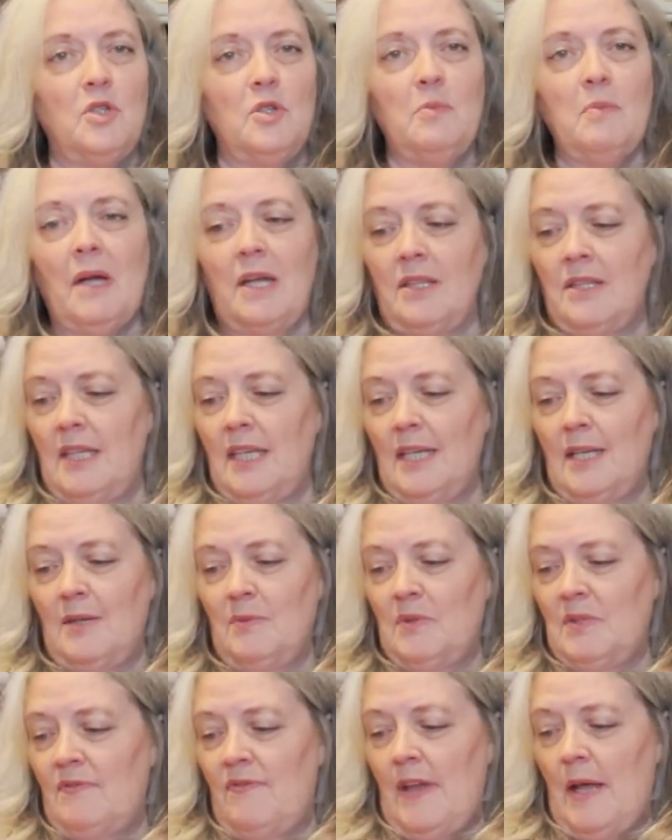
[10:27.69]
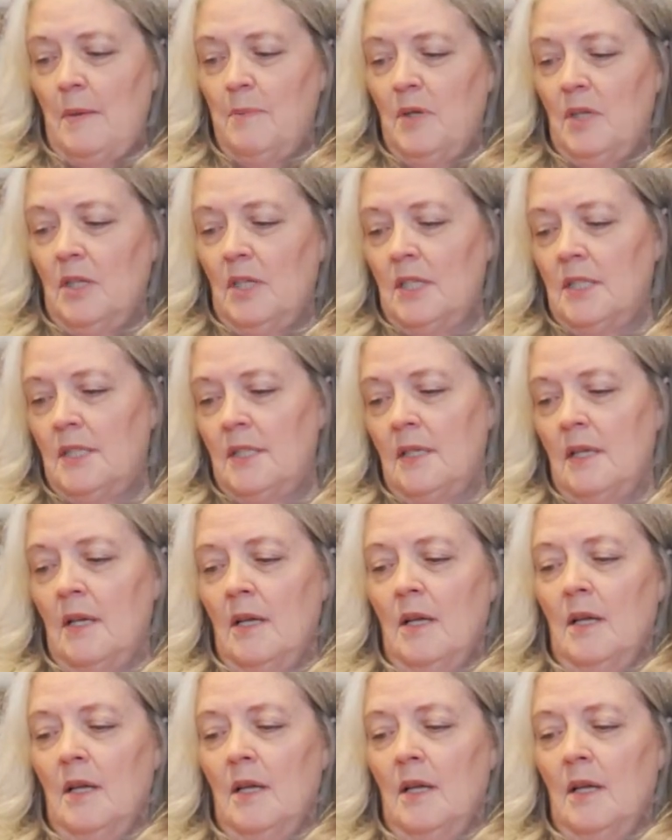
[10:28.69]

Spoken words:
you might think it was fabulous,